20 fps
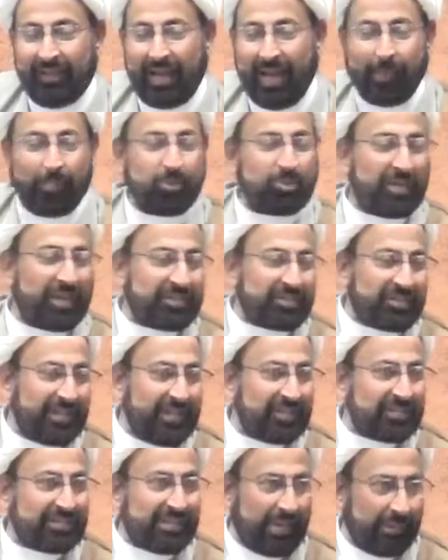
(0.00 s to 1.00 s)
Abuzer
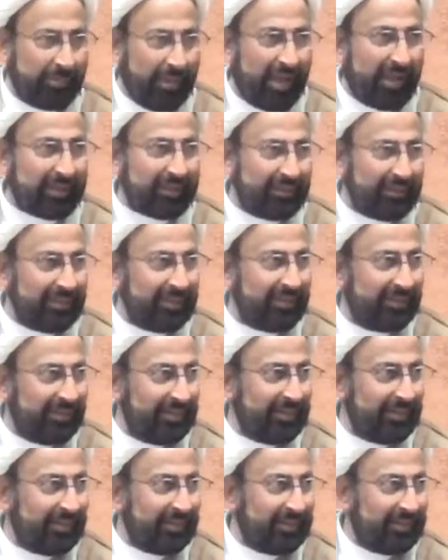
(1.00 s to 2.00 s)
says, Salman,
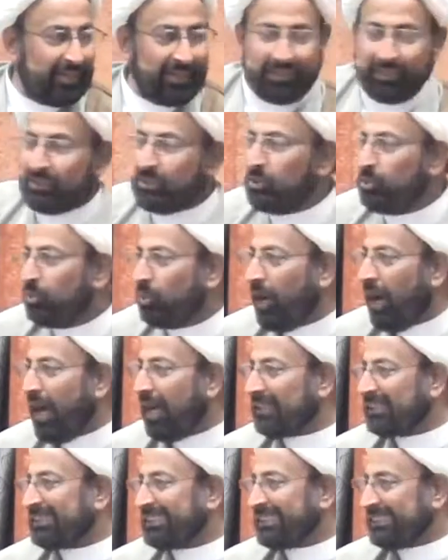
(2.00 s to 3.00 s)
you
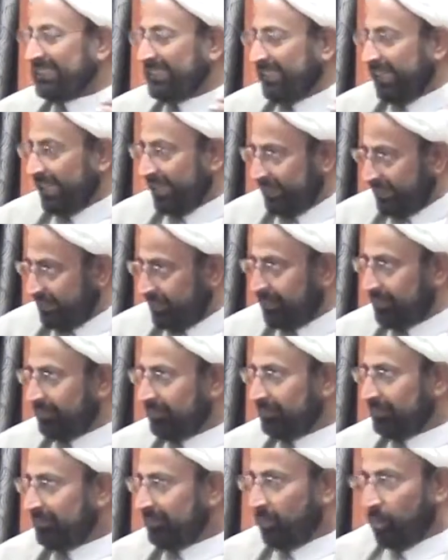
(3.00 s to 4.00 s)
are
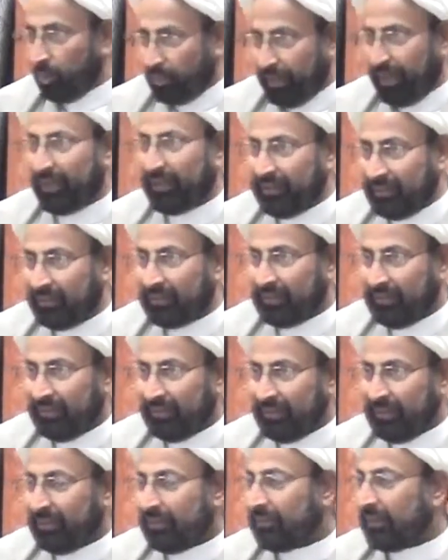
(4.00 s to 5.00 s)
looking
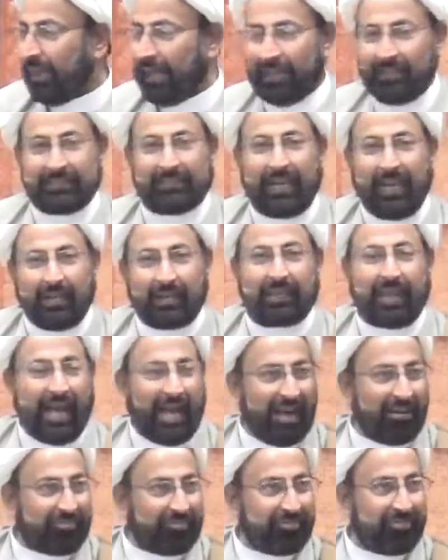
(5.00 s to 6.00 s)
the insult
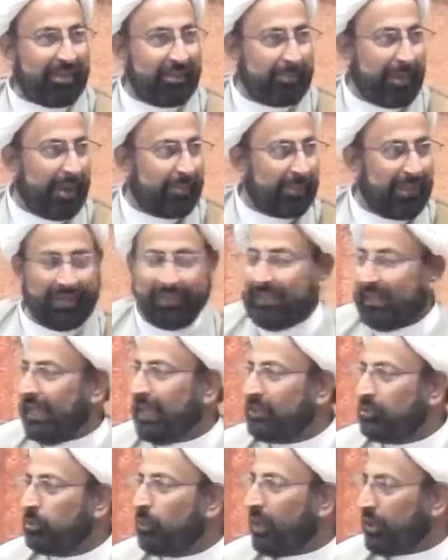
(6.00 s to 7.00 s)
of Imam Ali
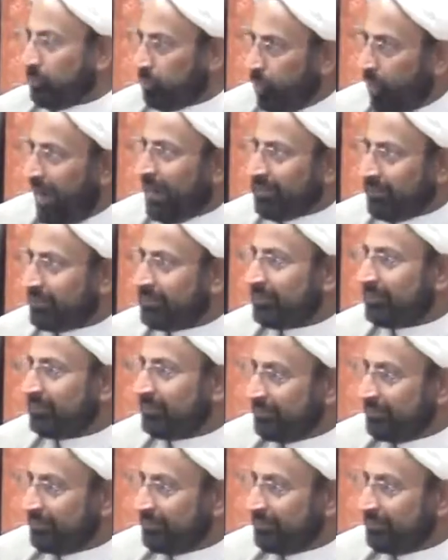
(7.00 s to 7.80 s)
and you are quiet?